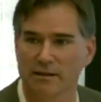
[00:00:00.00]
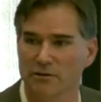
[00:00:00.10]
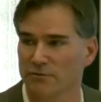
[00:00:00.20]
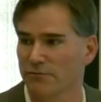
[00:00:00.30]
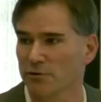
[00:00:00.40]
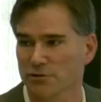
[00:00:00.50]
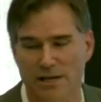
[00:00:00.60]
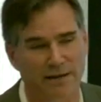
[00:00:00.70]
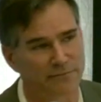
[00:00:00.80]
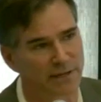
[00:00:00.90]
they're the first
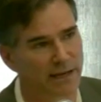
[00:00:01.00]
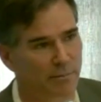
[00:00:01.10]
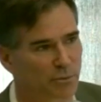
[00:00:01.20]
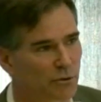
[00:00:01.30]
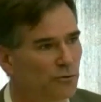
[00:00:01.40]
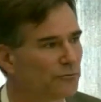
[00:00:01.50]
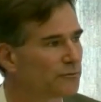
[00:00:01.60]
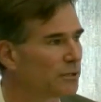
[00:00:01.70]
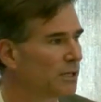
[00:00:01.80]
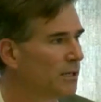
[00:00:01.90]
FDA approved